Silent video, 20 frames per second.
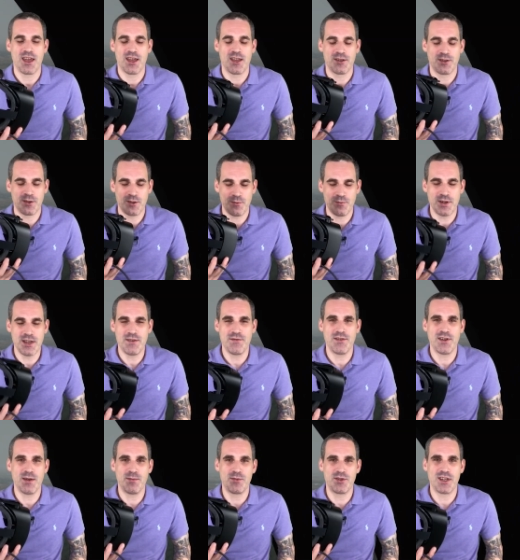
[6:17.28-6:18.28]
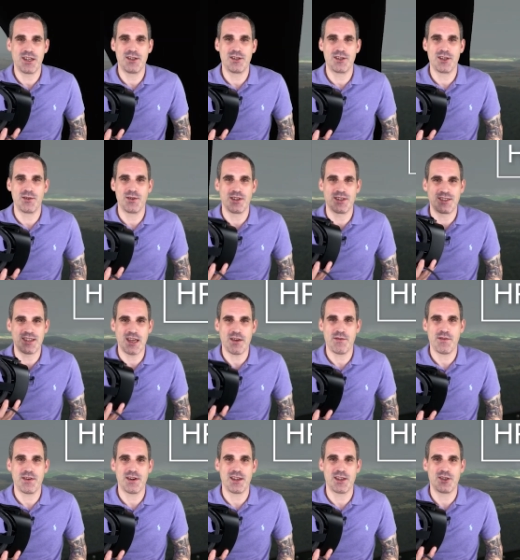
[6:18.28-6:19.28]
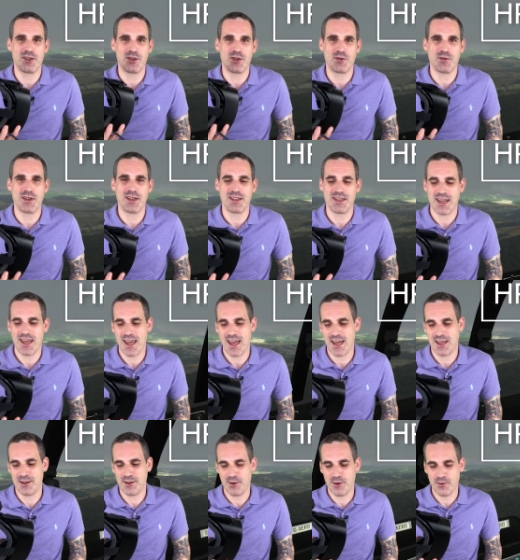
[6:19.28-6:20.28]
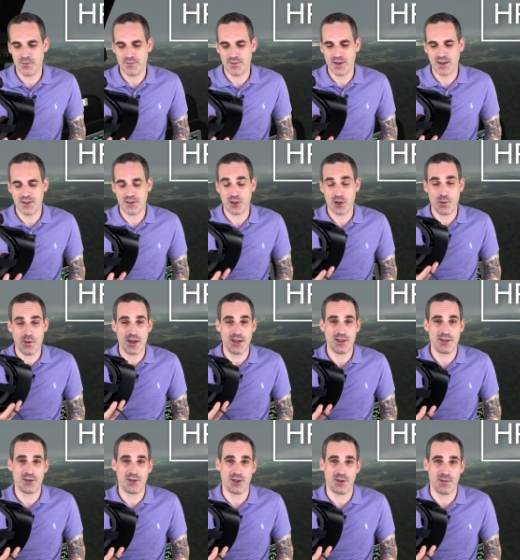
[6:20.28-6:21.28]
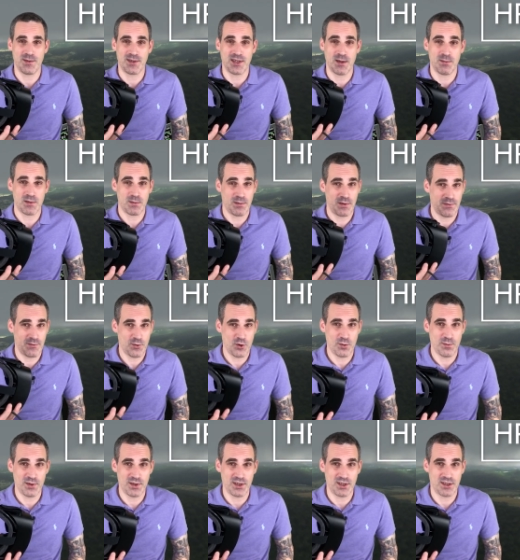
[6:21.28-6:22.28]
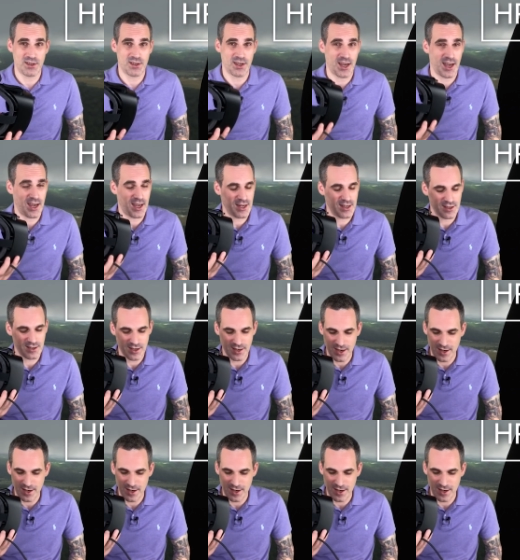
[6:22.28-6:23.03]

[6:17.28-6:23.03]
So the Reverb G2 is definitely streets ahead of the Quest 2 in terms of performance and